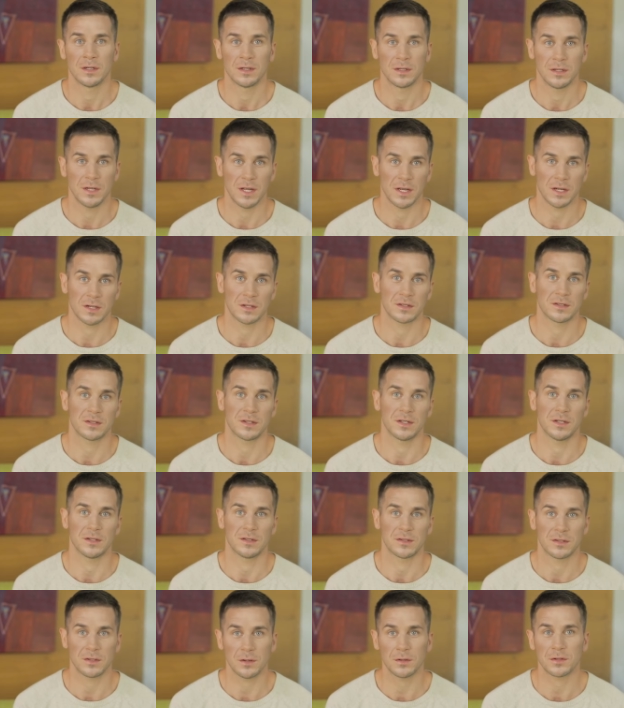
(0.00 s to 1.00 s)
Next
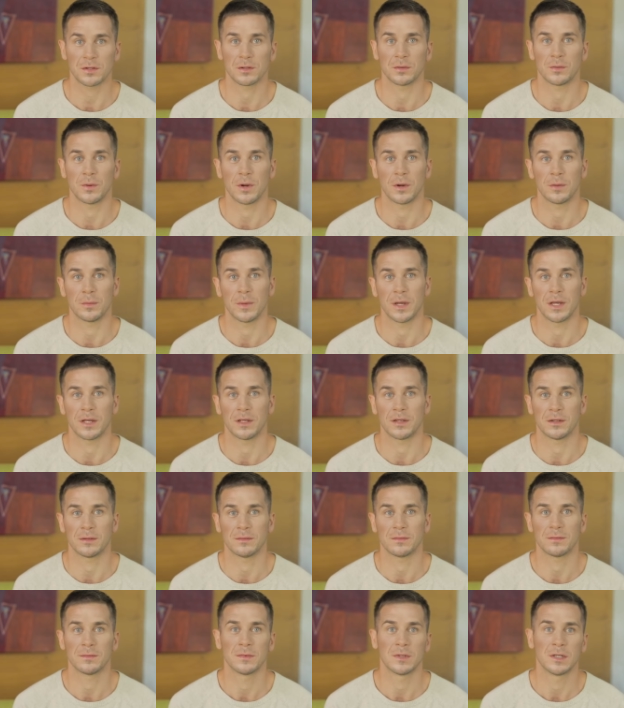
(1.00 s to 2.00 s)
is social well-being.
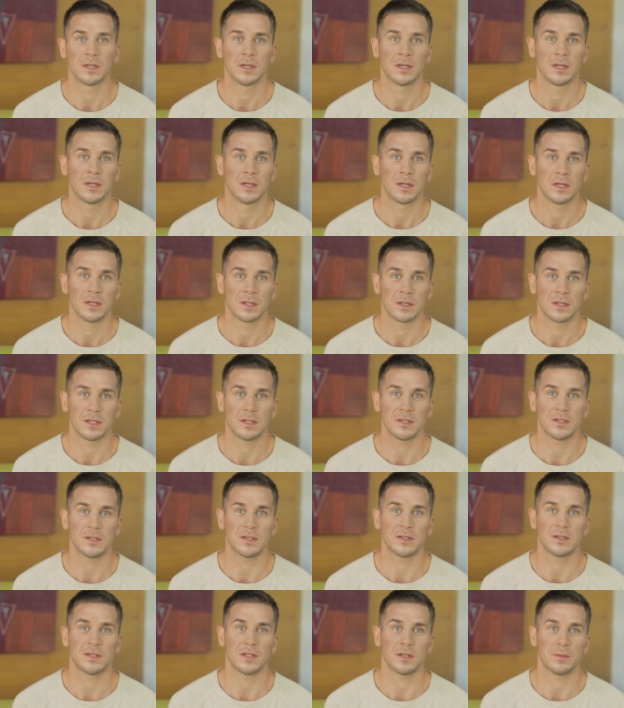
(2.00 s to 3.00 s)
This
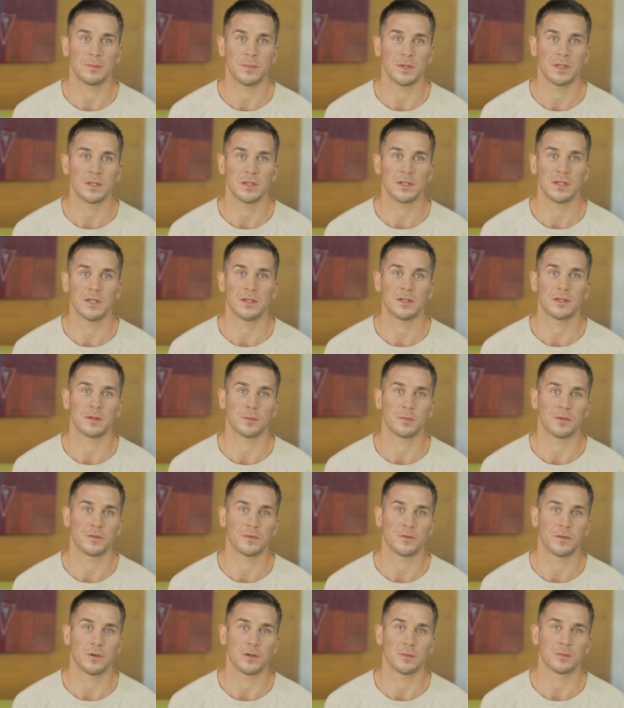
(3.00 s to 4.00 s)
is the ability to
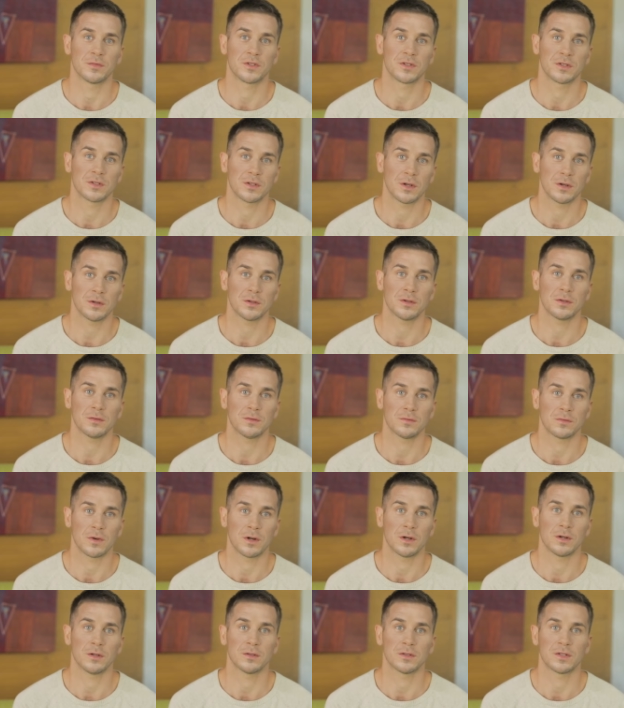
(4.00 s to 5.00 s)
perform social
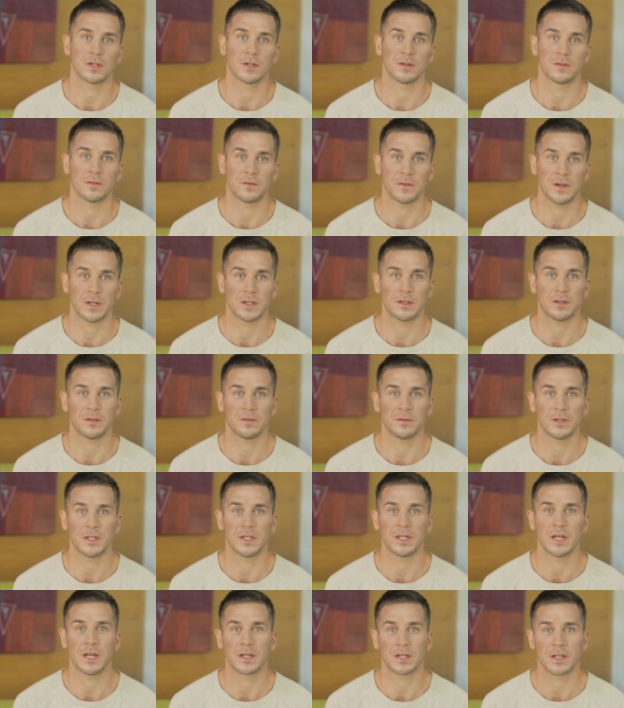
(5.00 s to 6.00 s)
roles
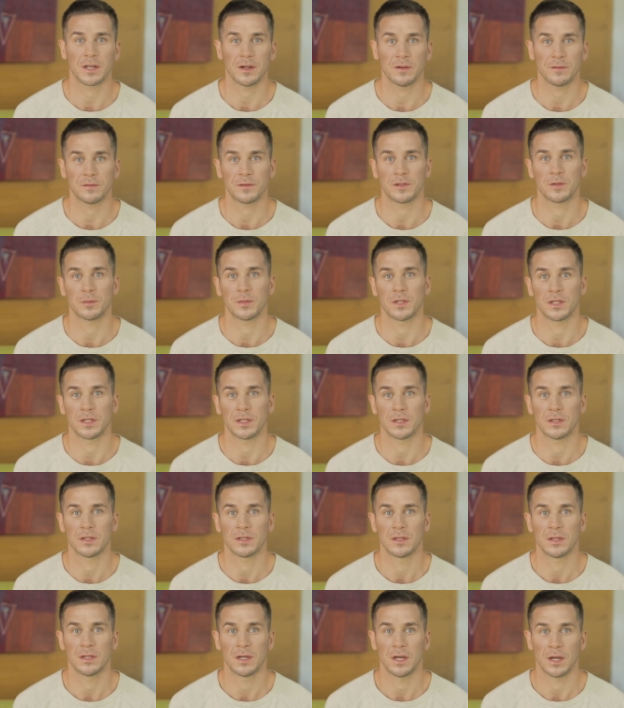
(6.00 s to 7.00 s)
effectively and comfortably,
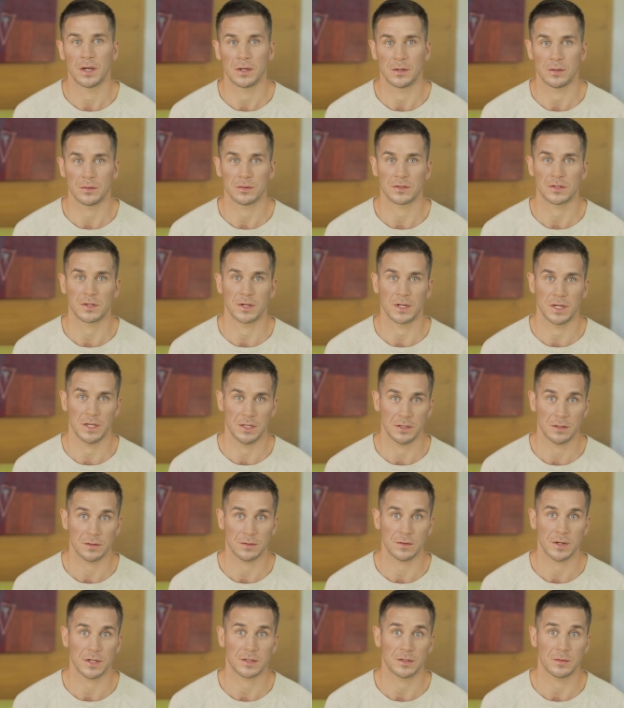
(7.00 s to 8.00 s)
and also
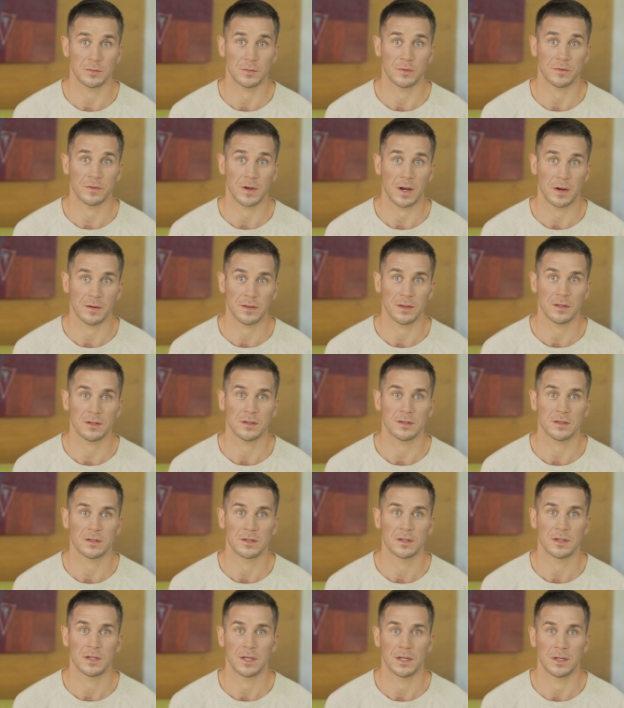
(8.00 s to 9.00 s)
interacting with
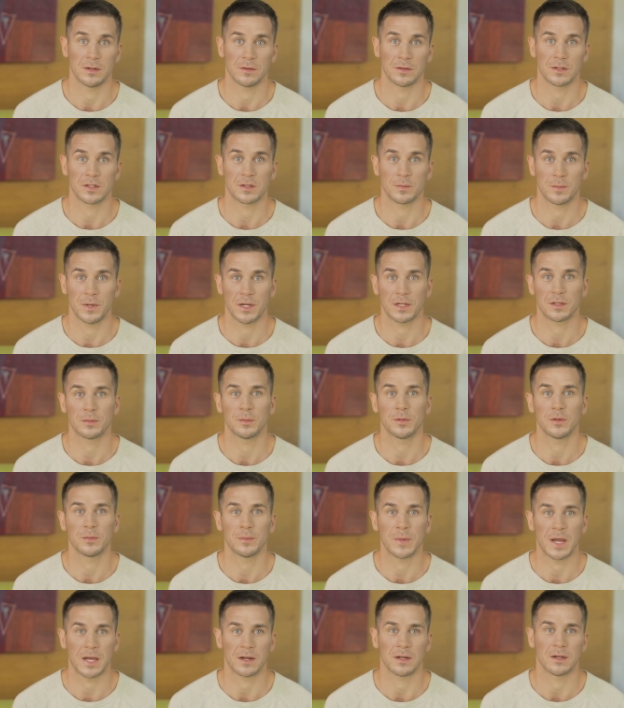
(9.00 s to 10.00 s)
others in a respectable
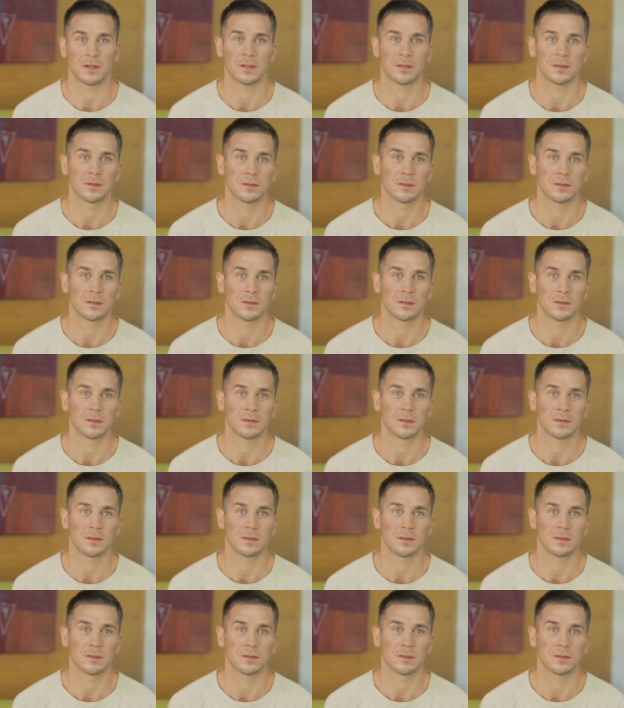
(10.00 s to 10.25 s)
manner.